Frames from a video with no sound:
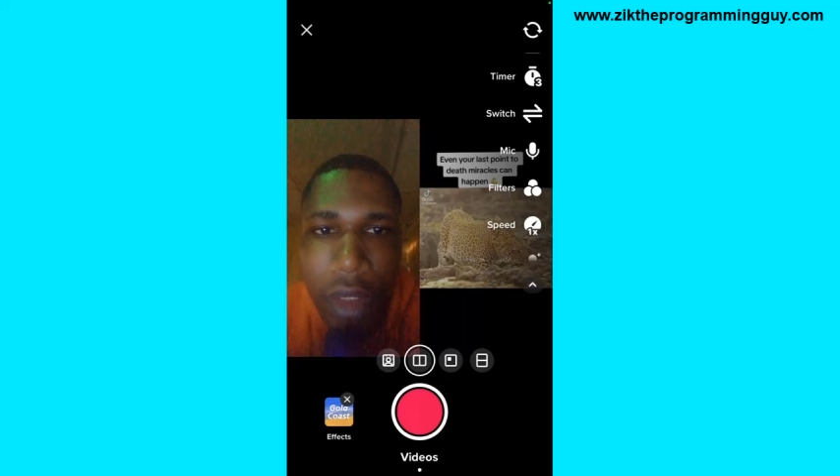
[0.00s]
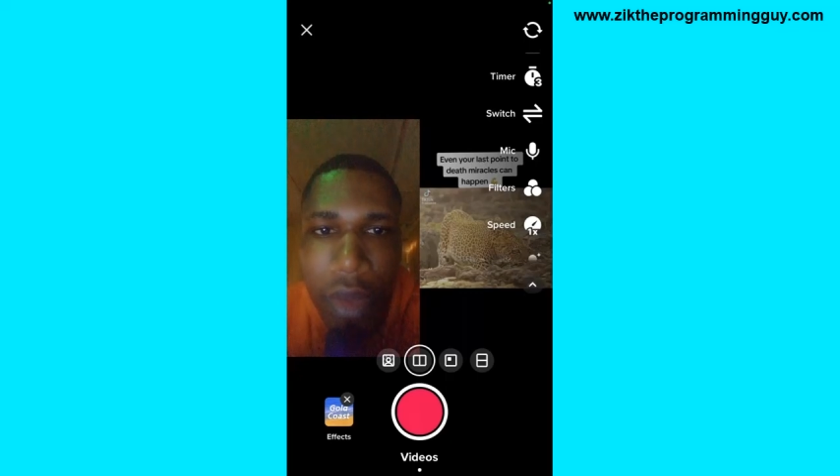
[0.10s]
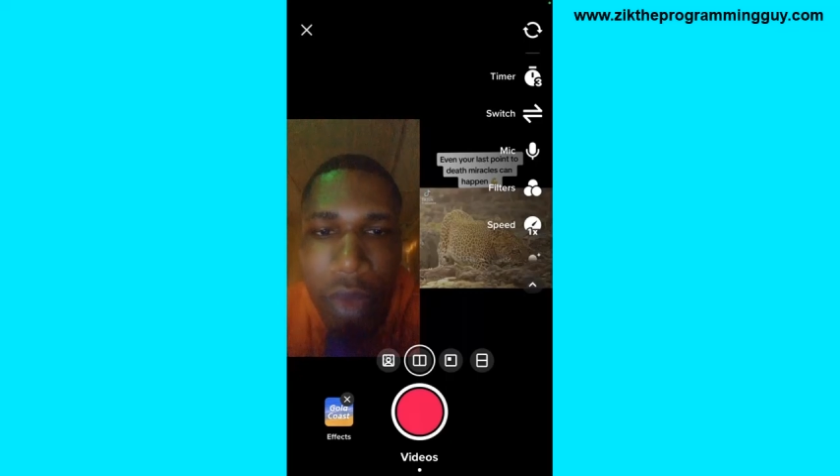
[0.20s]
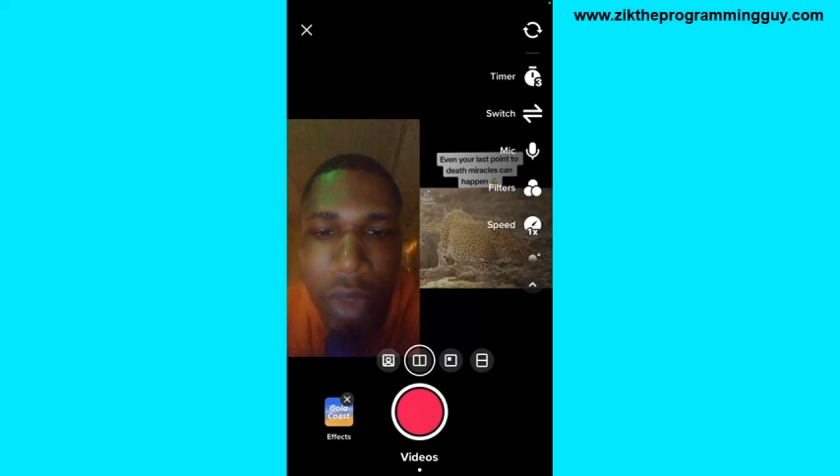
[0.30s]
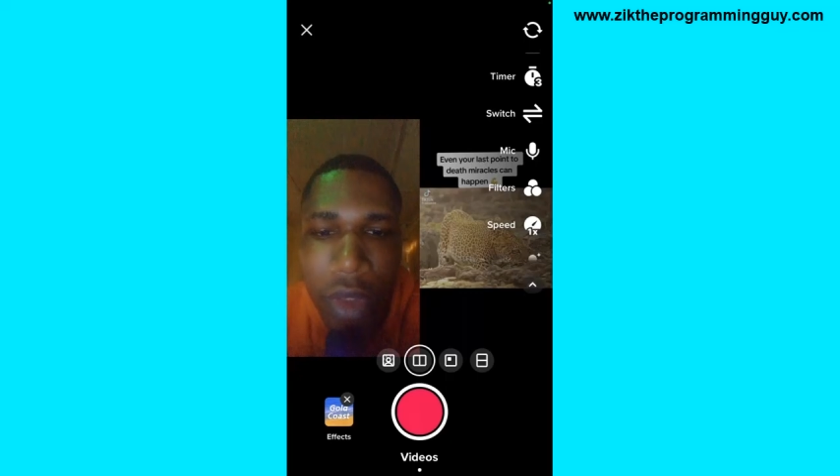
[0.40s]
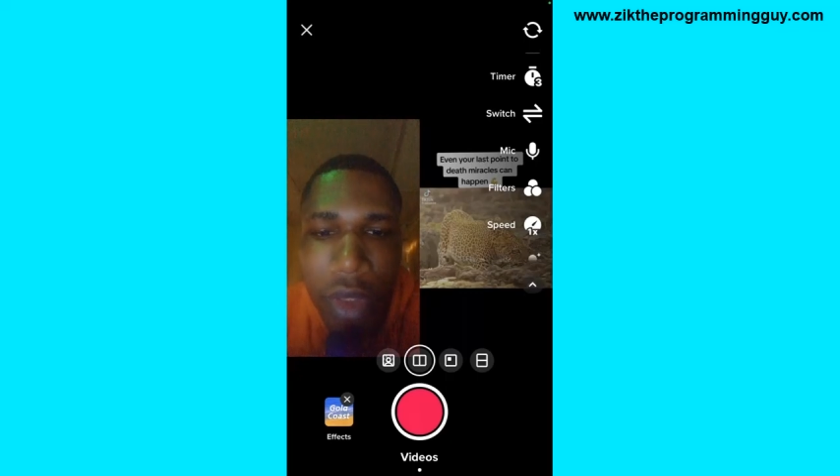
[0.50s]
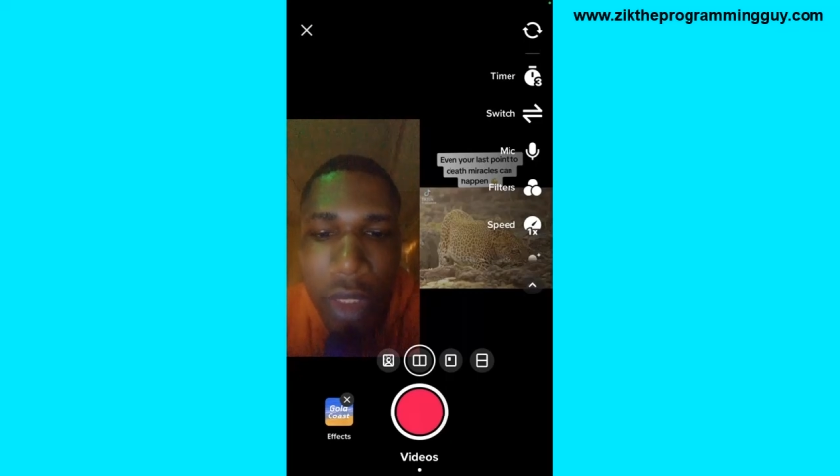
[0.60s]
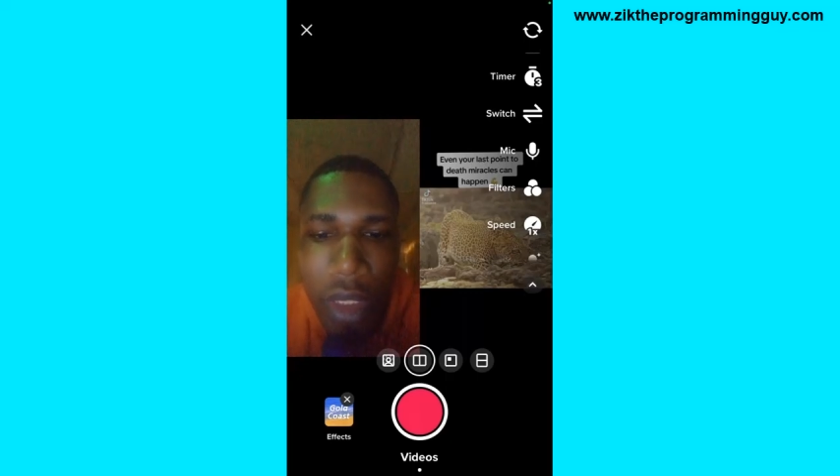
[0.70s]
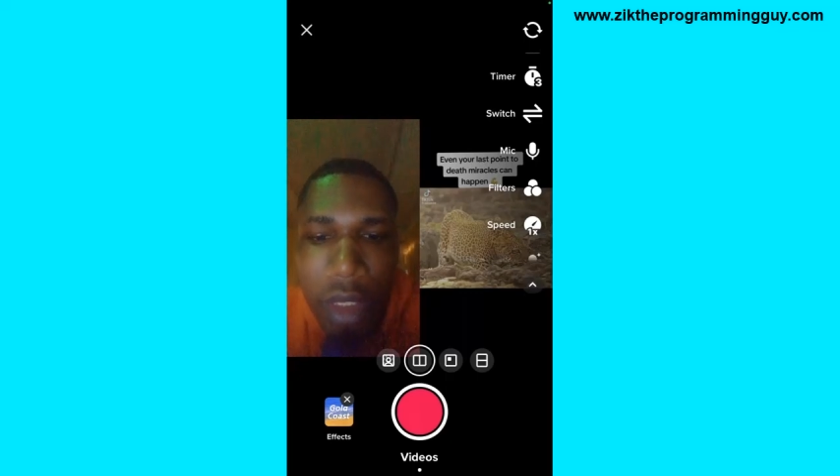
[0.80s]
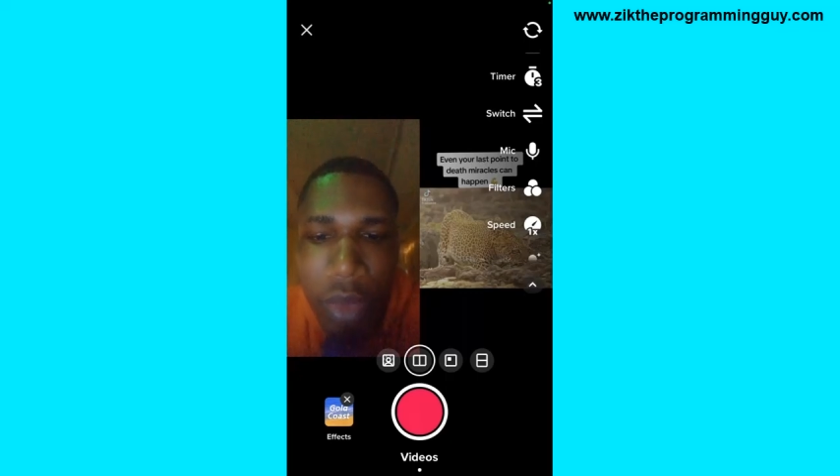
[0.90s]
So once
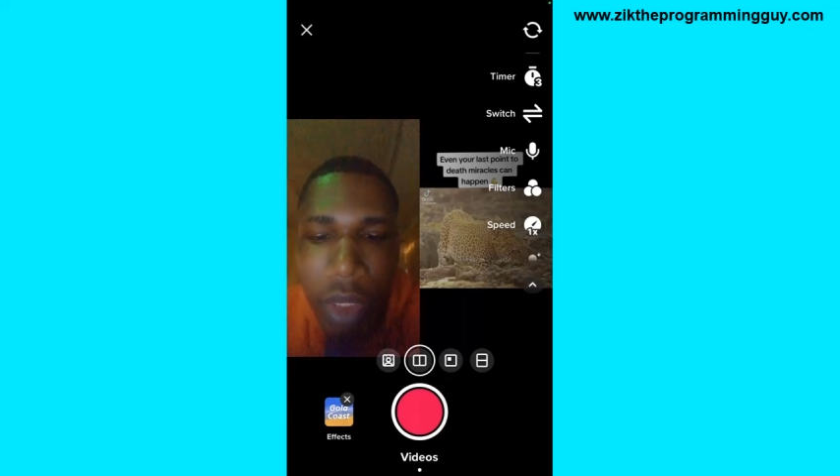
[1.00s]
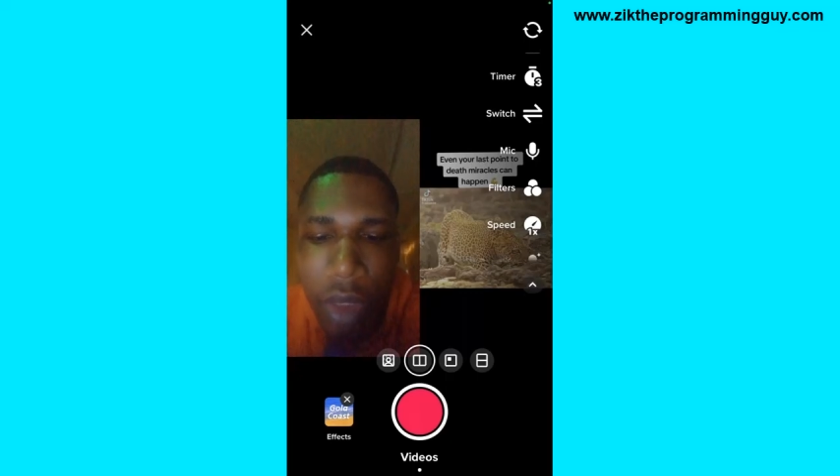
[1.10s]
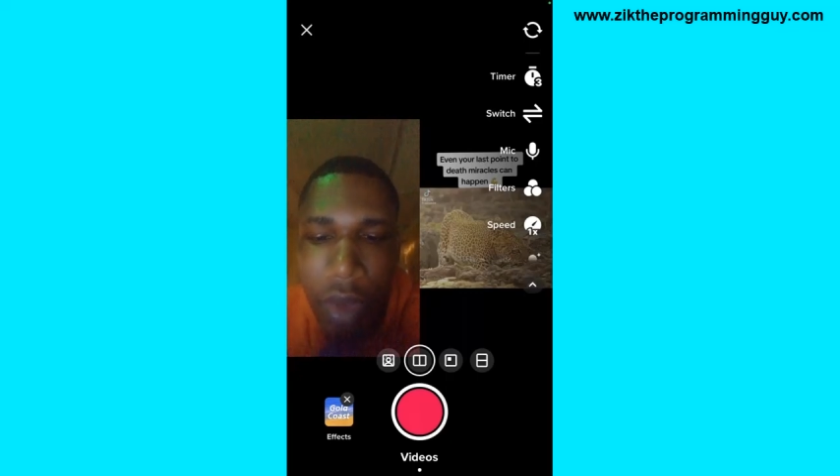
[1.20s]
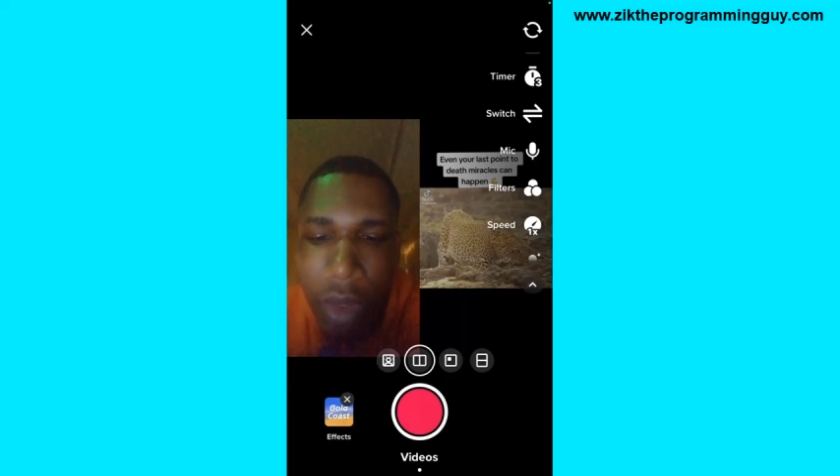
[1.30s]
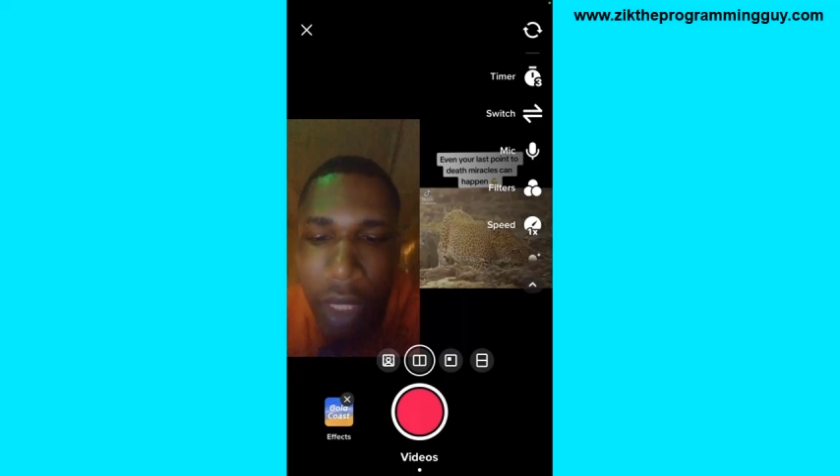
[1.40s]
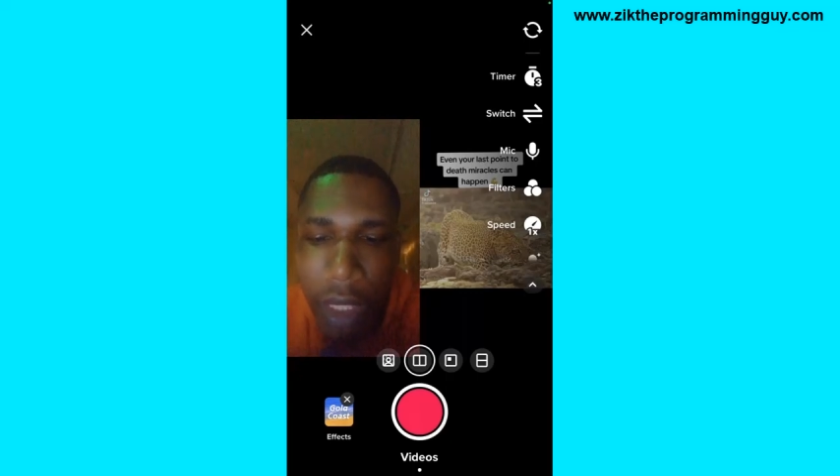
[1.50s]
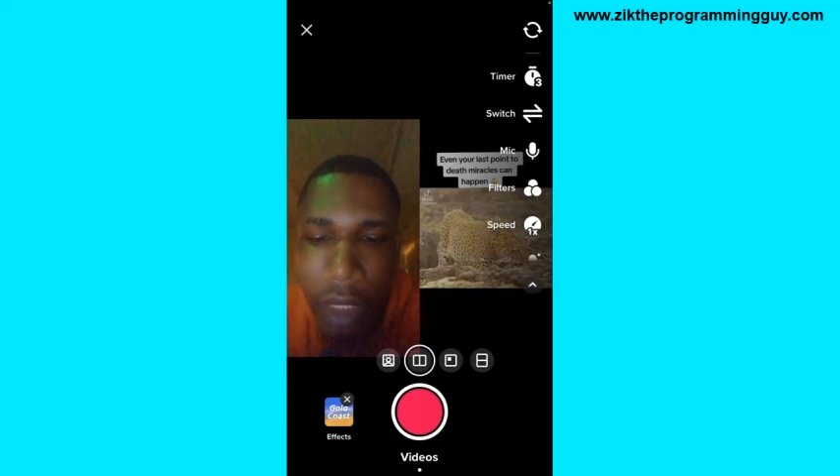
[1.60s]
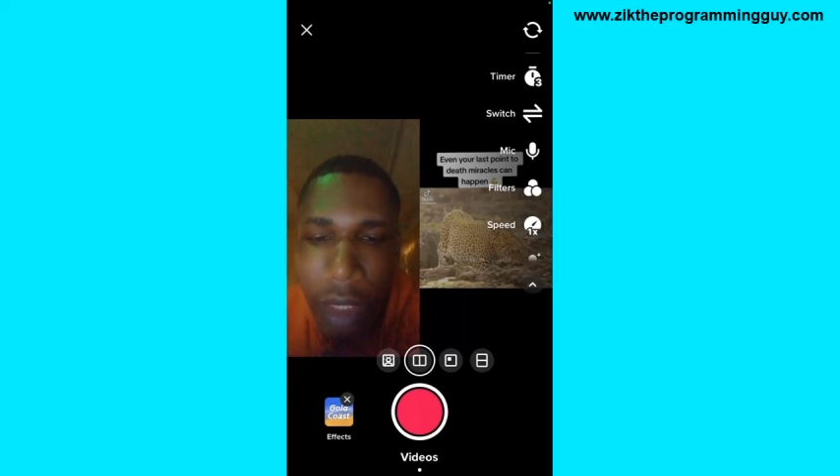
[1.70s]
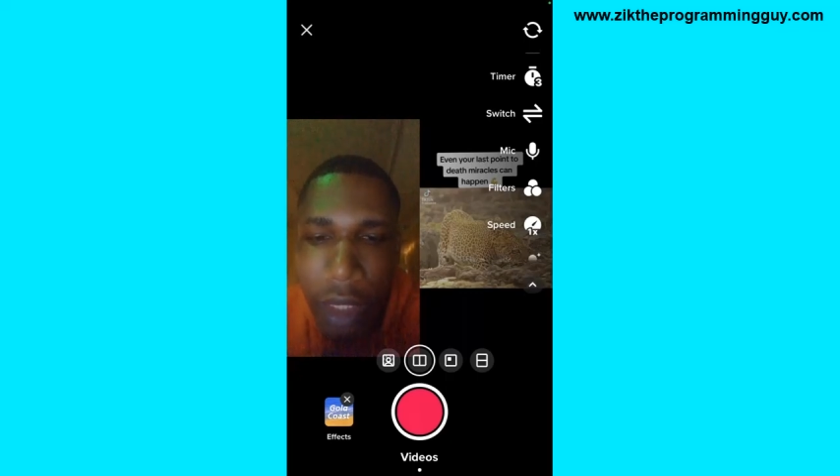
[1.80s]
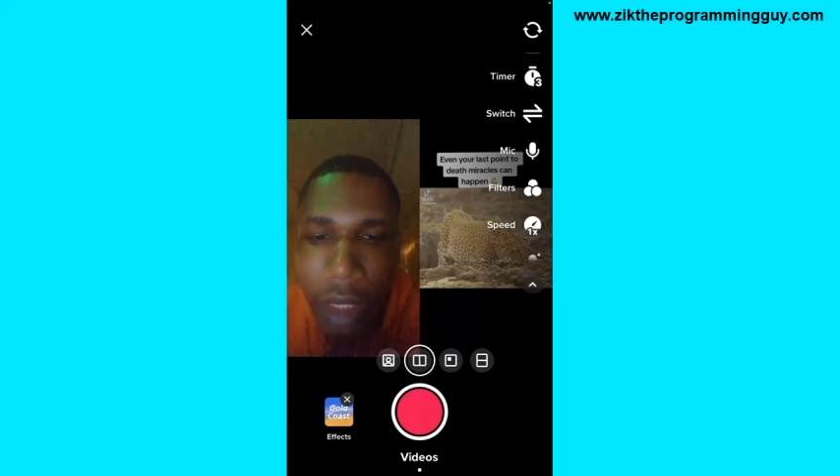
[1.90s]
it's been
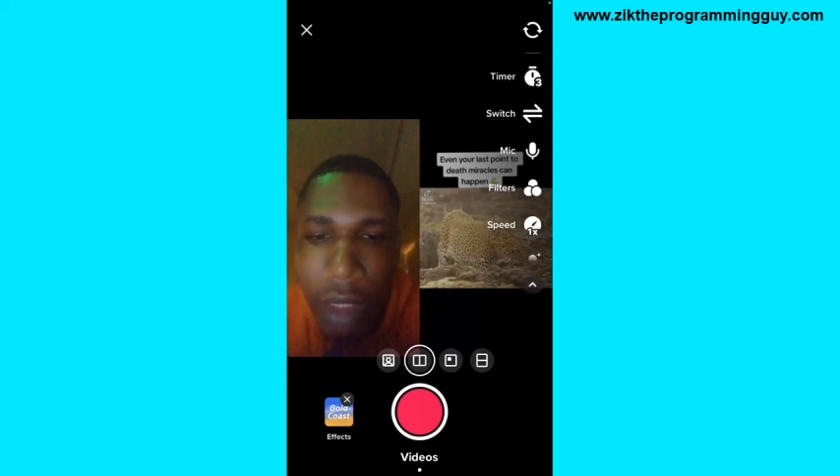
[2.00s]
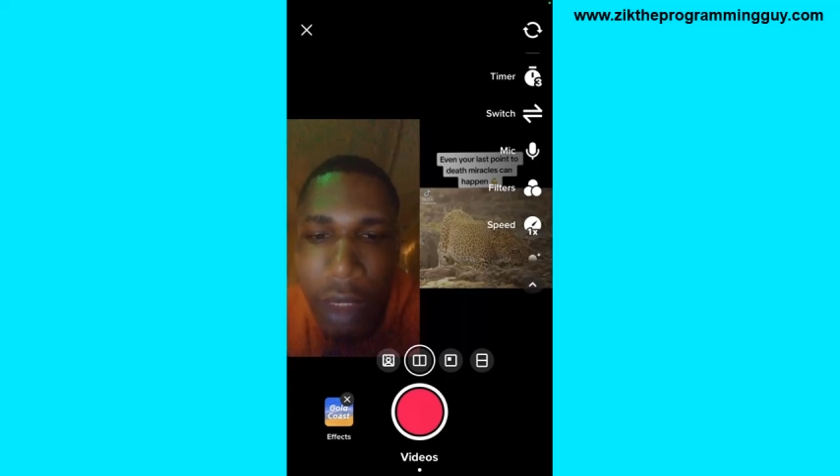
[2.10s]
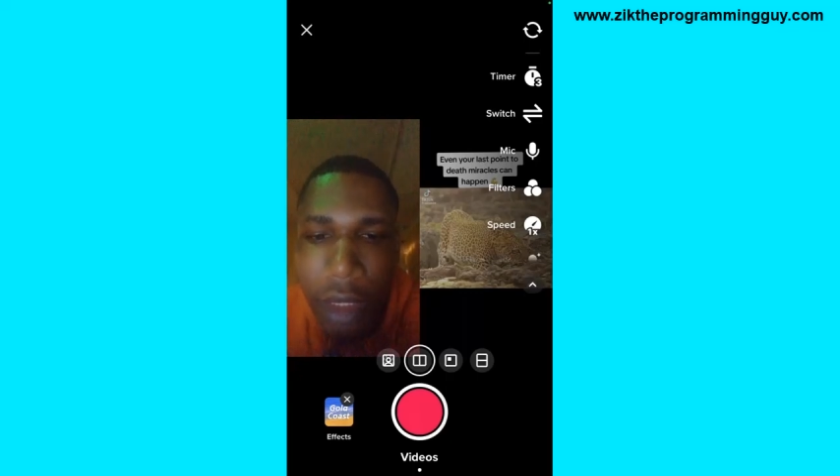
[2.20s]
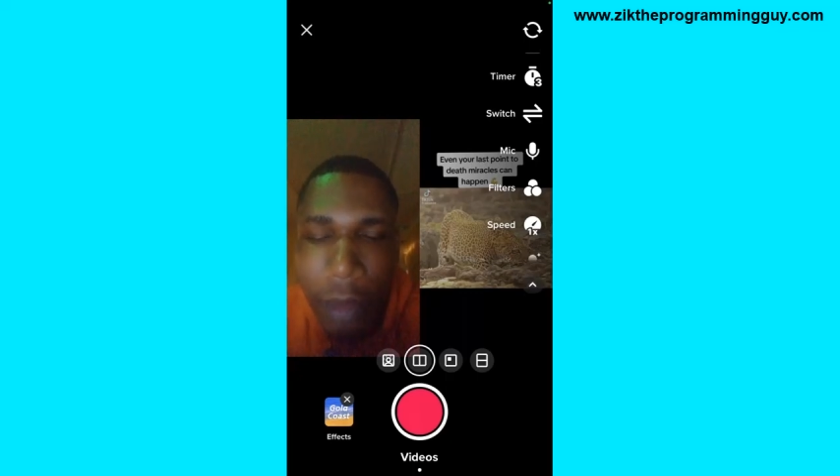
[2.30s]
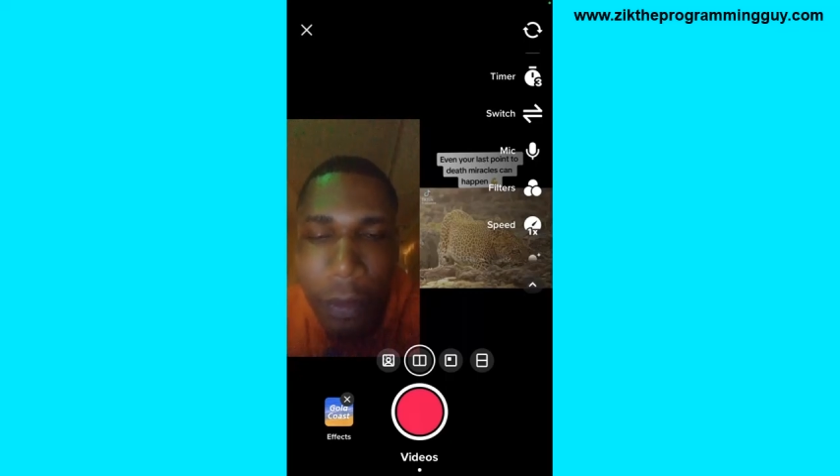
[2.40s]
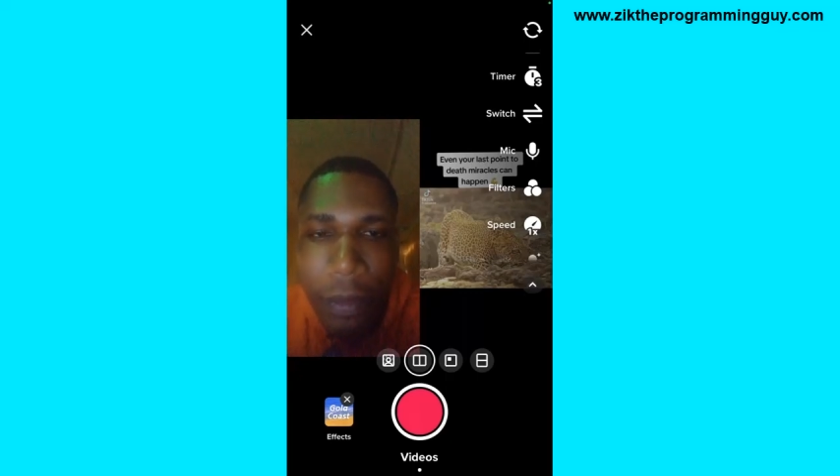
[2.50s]
connected,